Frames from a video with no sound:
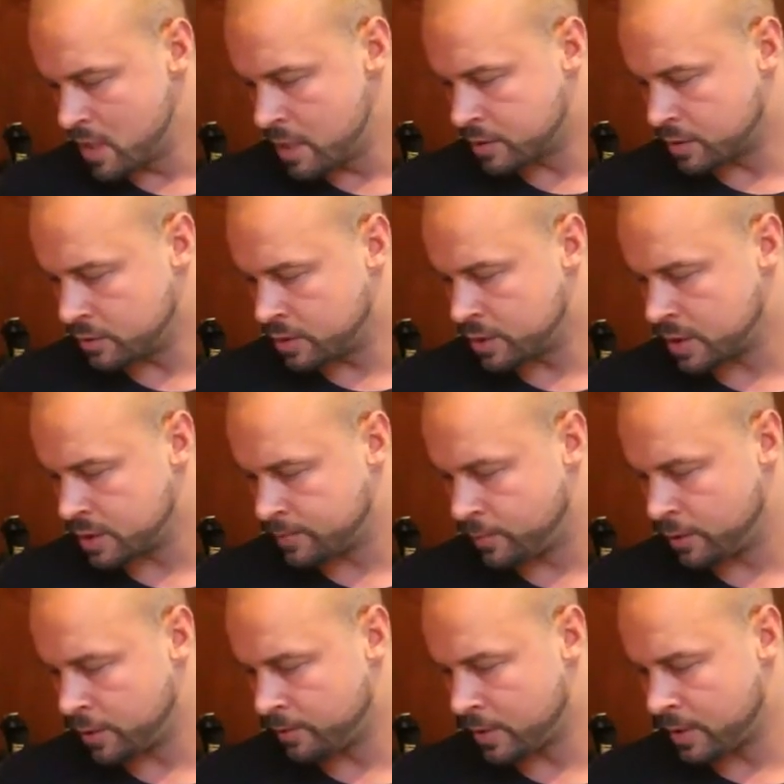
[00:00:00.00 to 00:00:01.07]
So just
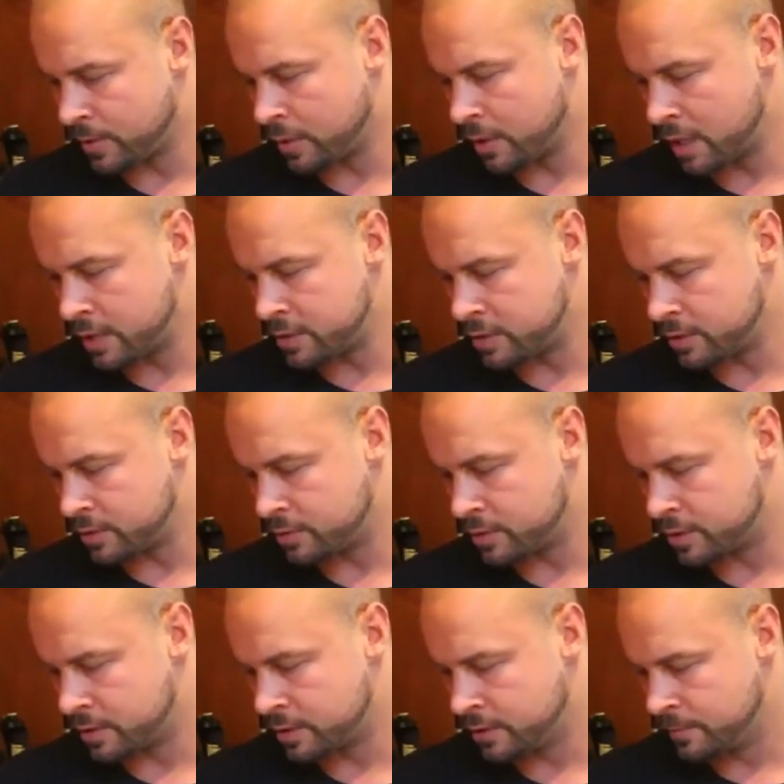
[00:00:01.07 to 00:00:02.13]
put pomegranate
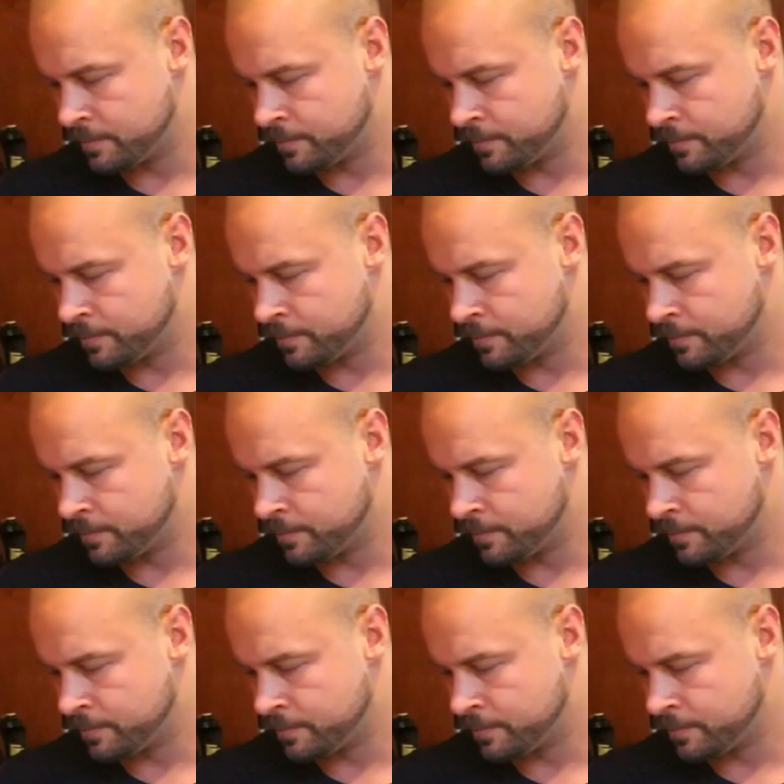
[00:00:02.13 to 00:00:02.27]
juice